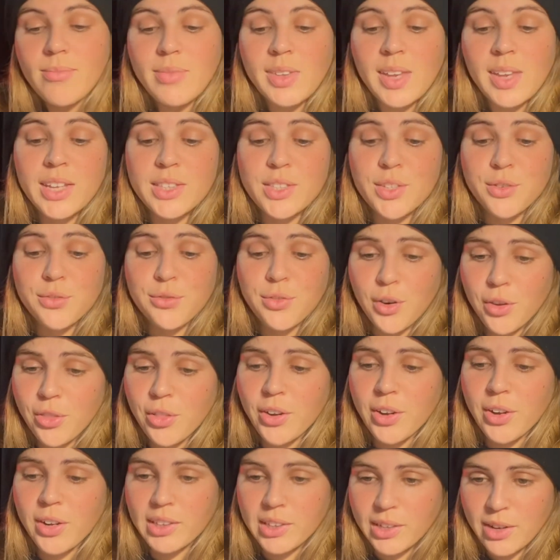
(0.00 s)
And to
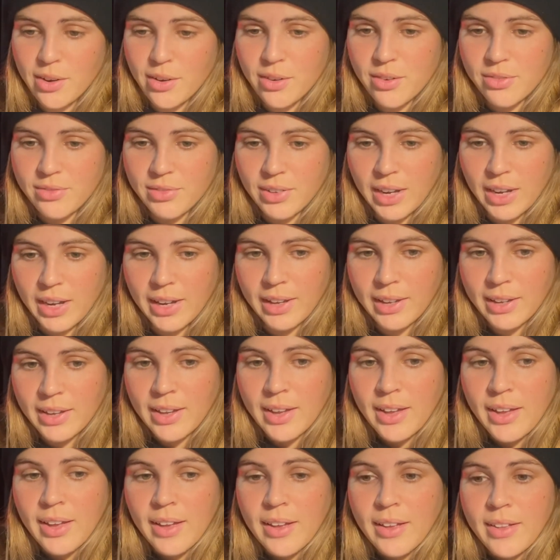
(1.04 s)
further clarify
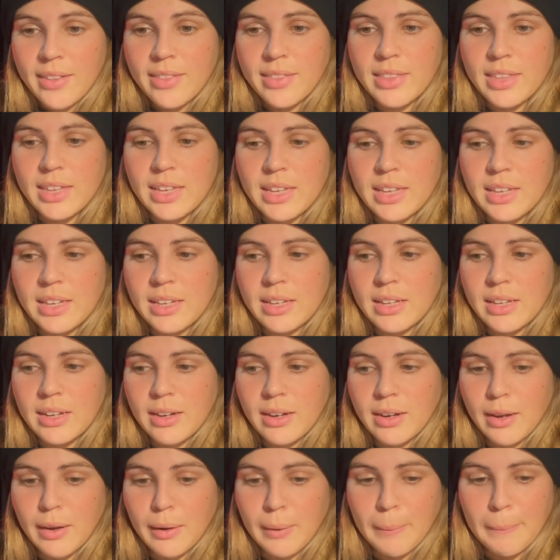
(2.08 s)
the
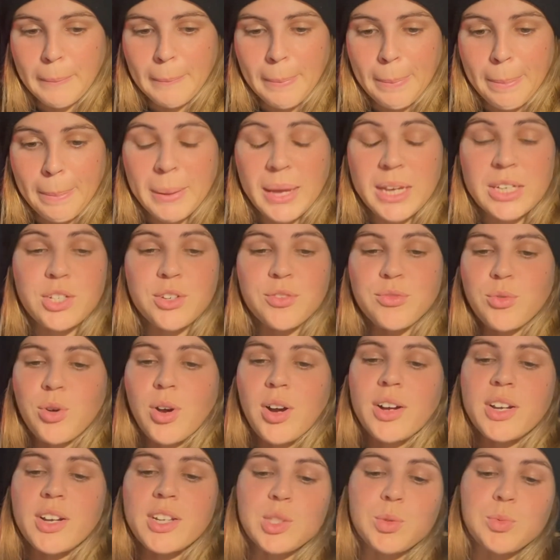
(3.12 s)
um, Page of
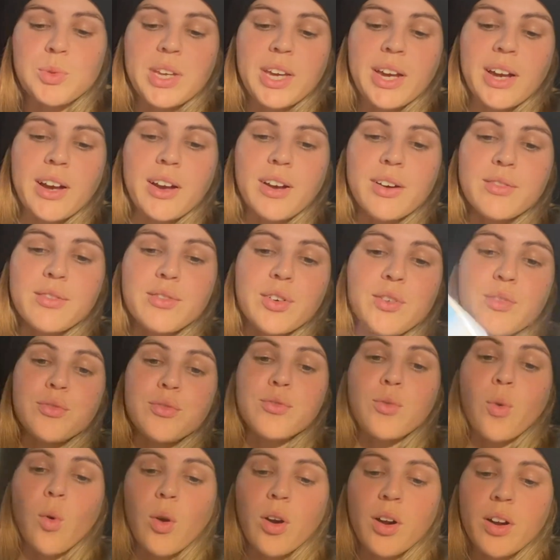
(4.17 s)
Wands, we have
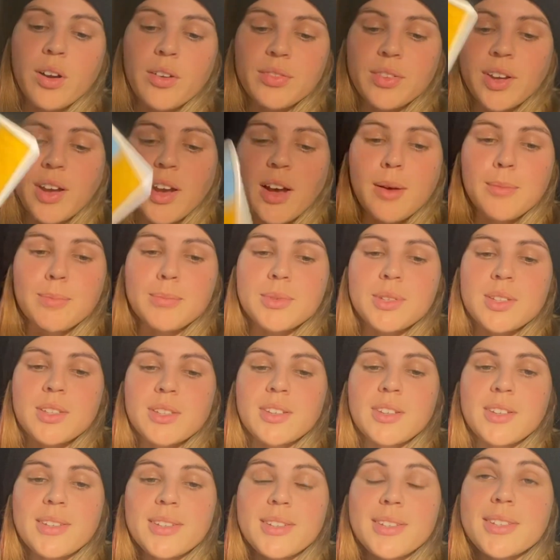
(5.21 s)
Four of Cups,
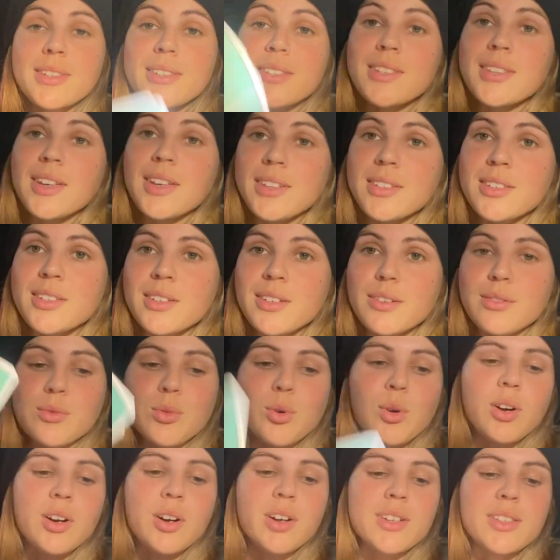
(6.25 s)
Six of
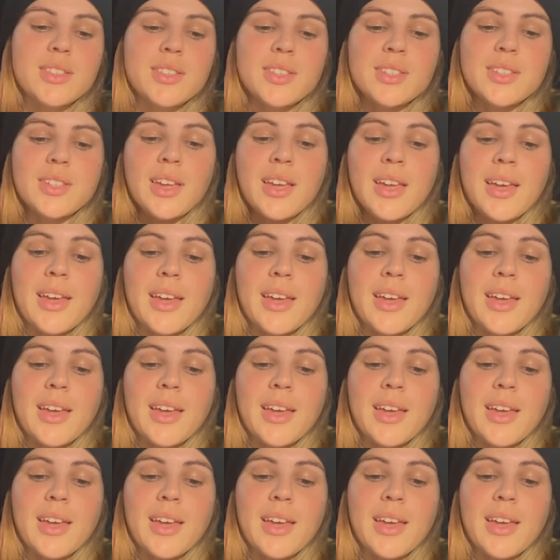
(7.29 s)
Wands,